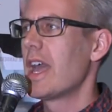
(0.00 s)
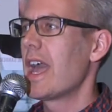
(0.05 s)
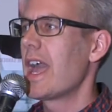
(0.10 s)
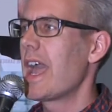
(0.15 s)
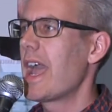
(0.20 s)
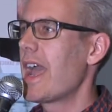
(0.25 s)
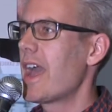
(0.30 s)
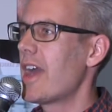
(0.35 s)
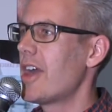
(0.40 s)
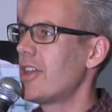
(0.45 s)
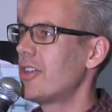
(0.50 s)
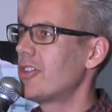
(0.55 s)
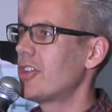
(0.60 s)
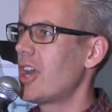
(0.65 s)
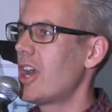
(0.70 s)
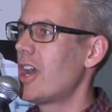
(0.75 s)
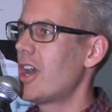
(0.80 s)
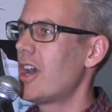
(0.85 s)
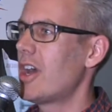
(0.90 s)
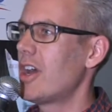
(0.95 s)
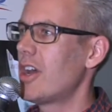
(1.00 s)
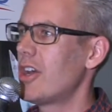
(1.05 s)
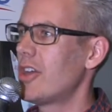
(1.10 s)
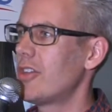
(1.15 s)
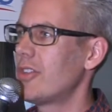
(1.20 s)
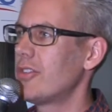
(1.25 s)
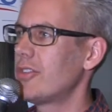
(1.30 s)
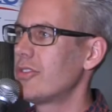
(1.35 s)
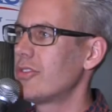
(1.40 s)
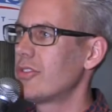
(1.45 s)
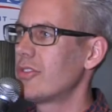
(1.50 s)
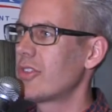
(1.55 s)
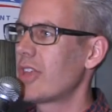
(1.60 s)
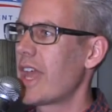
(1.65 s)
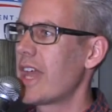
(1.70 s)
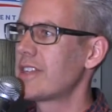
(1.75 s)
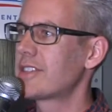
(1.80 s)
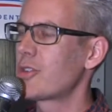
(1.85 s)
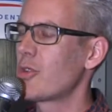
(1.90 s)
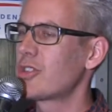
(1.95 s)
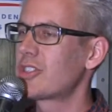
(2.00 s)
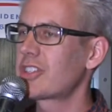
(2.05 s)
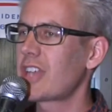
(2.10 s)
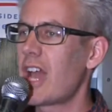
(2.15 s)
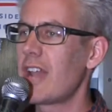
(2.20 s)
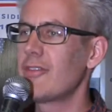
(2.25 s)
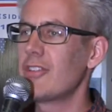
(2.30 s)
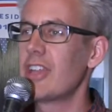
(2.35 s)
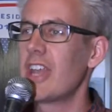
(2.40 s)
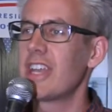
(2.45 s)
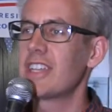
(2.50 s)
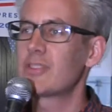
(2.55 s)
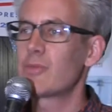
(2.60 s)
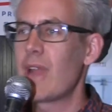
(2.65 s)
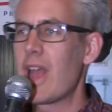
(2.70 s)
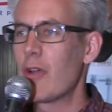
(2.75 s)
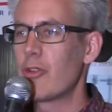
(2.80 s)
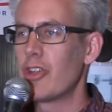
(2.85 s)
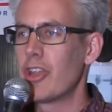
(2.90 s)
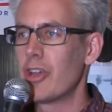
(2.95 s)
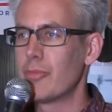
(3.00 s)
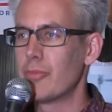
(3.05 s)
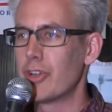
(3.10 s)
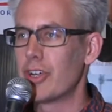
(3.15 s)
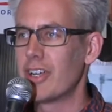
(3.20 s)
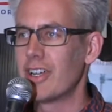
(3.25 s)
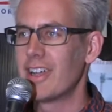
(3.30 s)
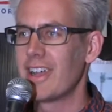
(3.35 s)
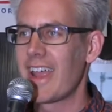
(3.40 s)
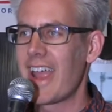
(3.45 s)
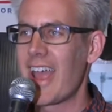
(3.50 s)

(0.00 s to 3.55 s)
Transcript: And so it's kind of a nice round number.